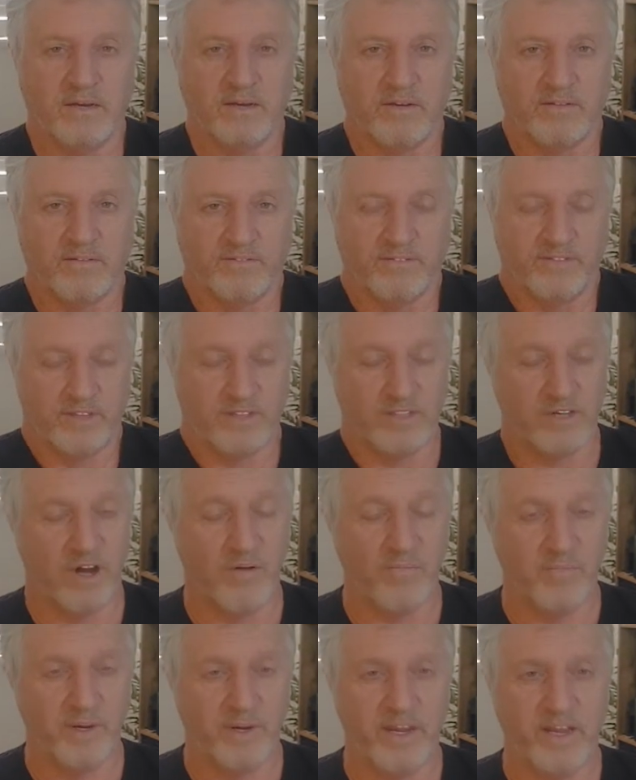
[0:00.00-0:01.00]
For the
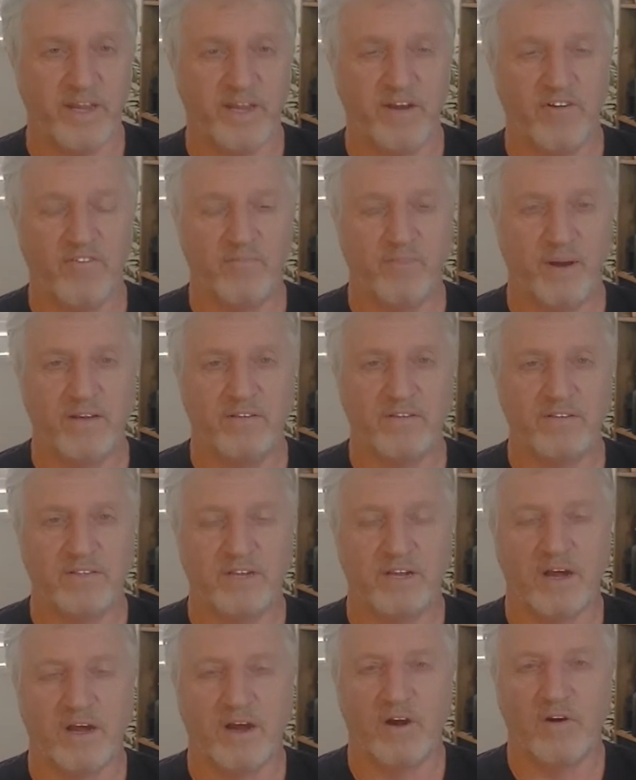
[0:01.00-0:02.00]
time being, I've posted
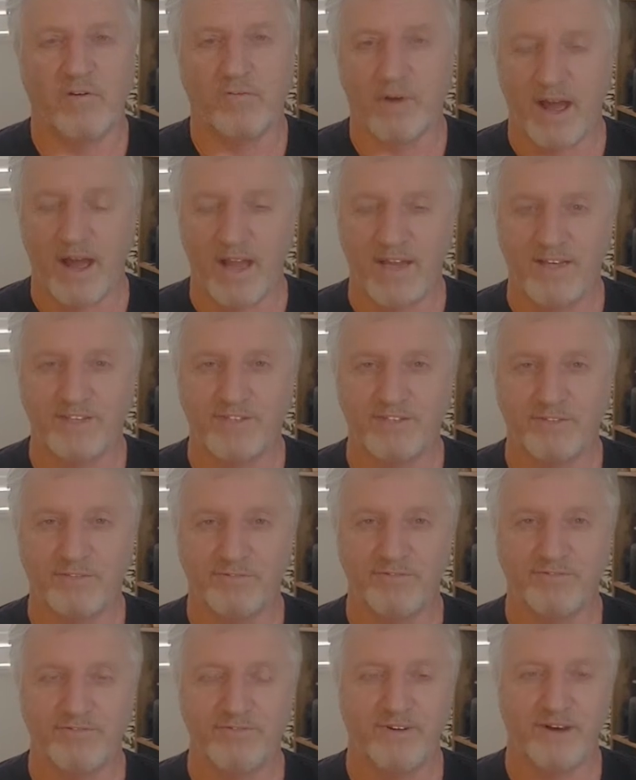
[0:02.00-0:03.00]
a whole range of
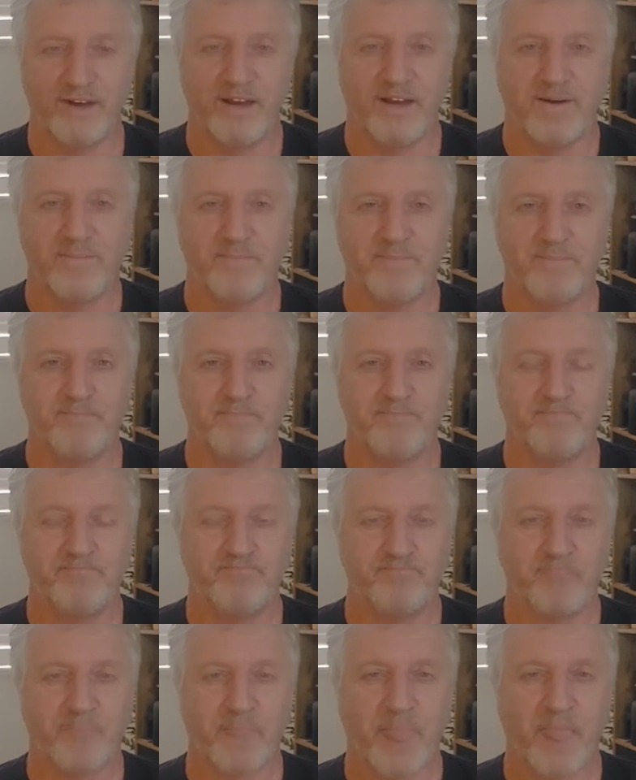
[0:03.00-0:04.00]

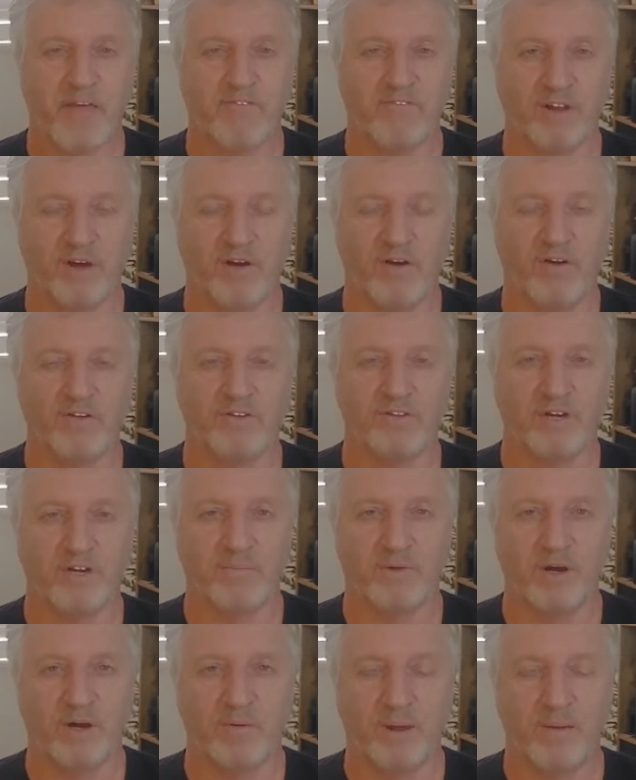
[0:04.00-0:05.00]
vlogs on
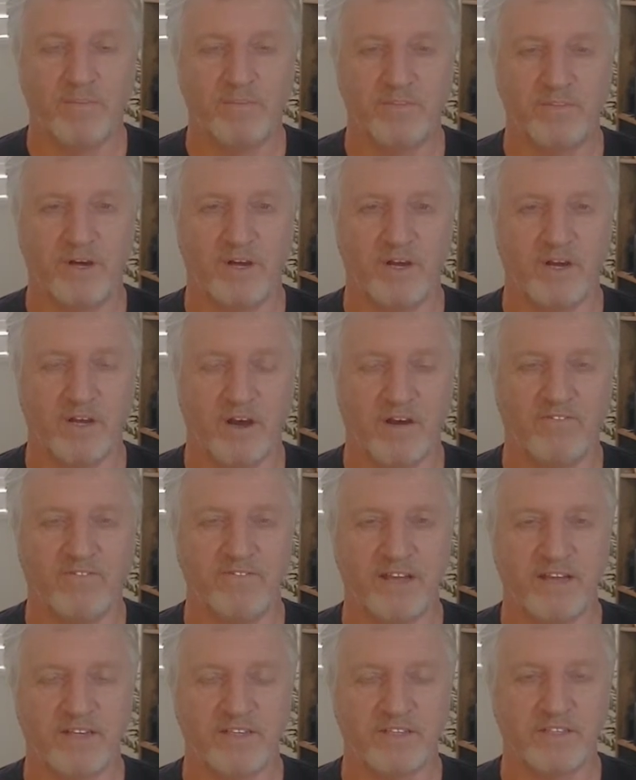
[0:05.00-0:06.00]
my website,
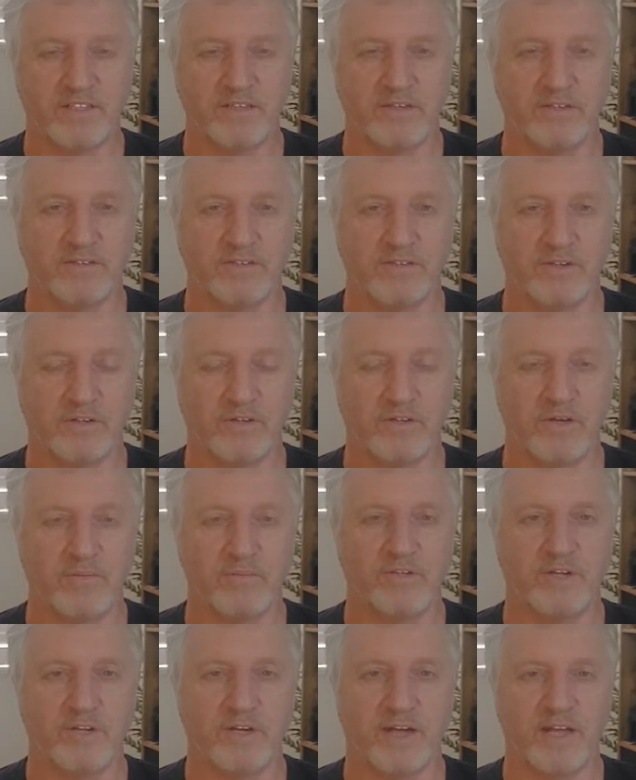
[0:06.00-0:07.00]

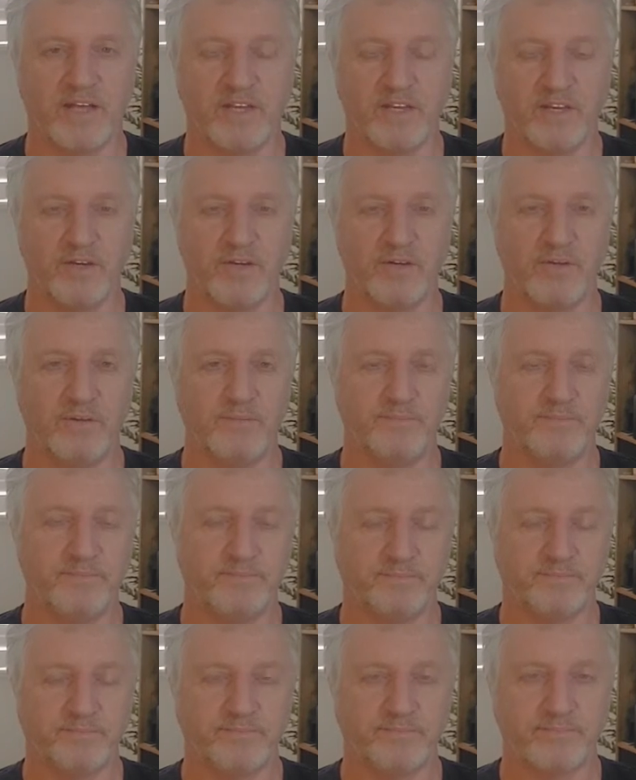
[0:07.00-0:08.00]
life-skills.com.au.
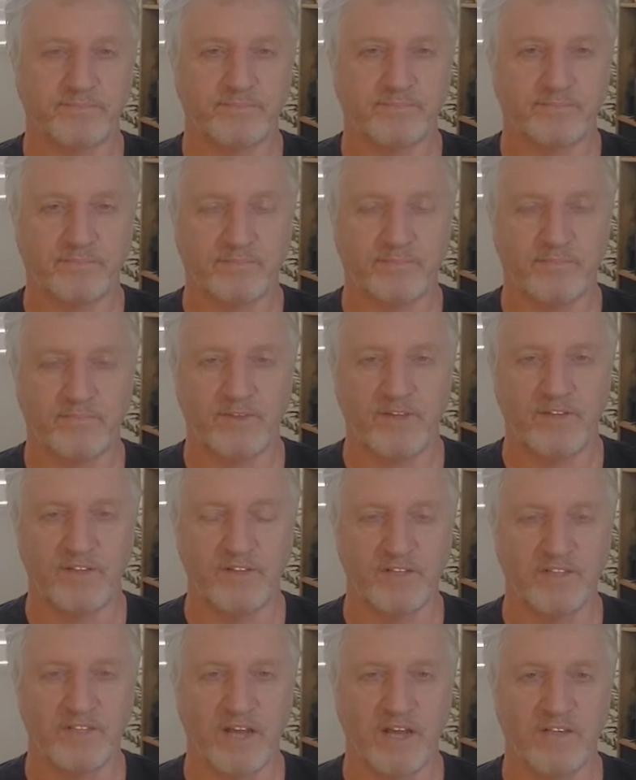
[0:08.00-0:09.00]

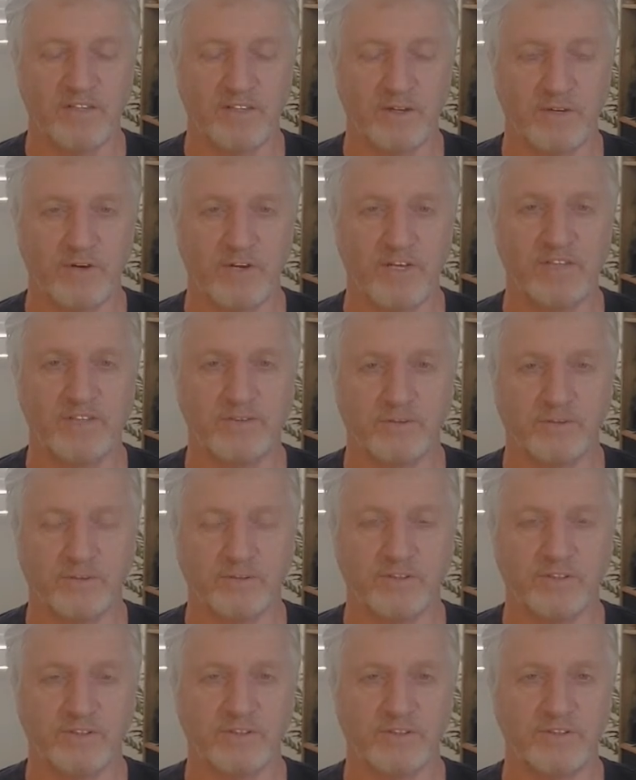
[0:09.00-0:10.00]
Just go to the
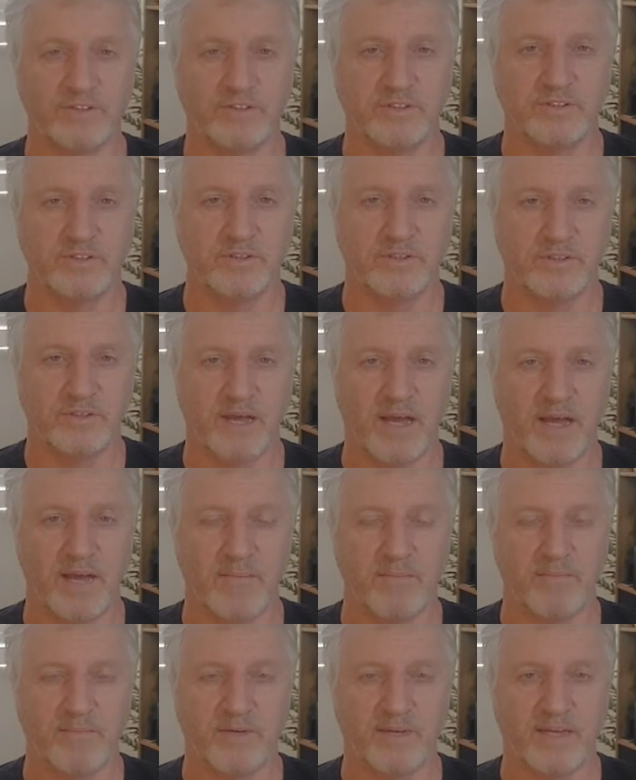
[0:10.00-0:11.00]
resources
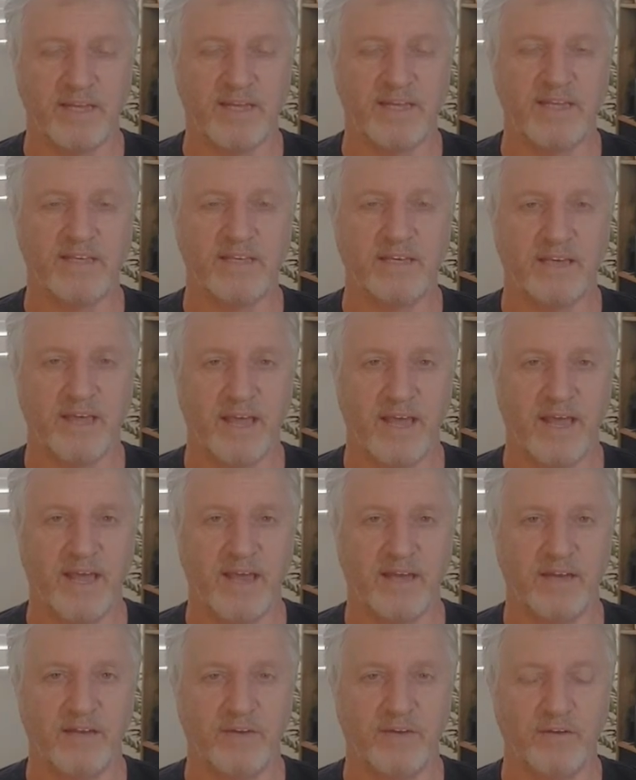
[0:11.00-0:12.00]
link
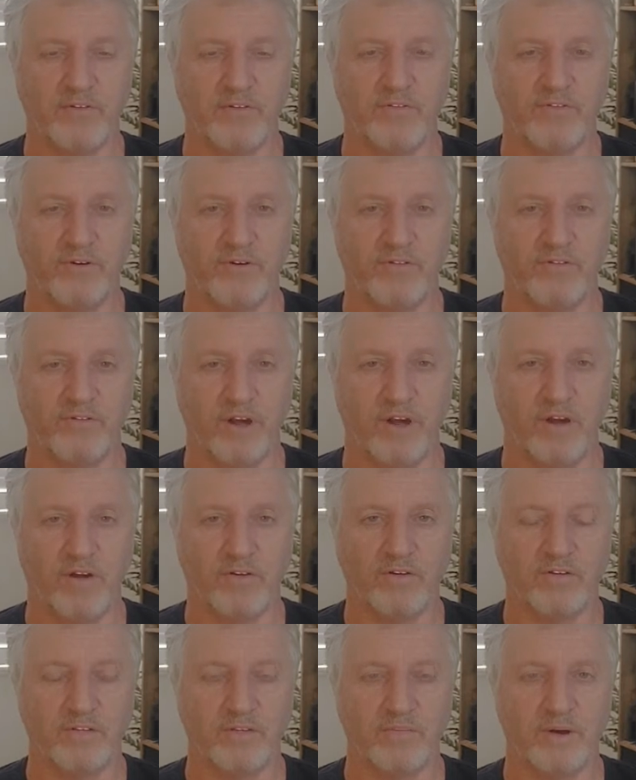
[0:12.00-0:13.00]
and look for
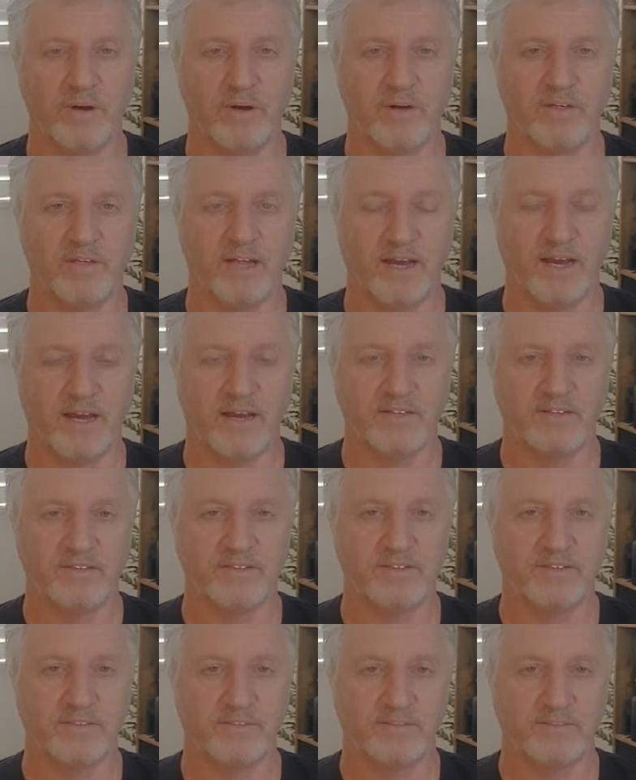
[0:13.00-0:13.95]
vlogs and podcasts.